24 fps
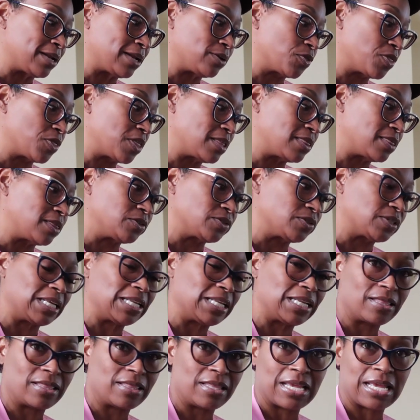I don't think there's
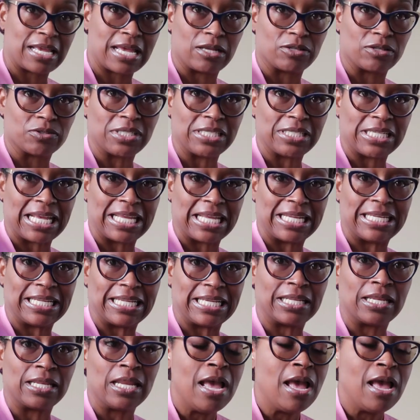anything
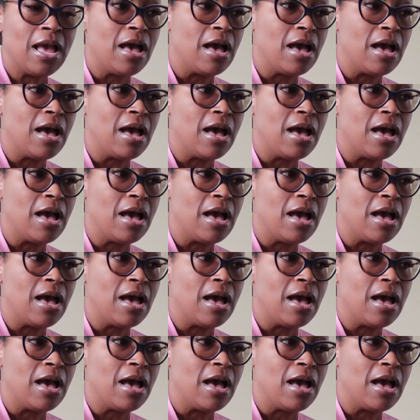outstanding.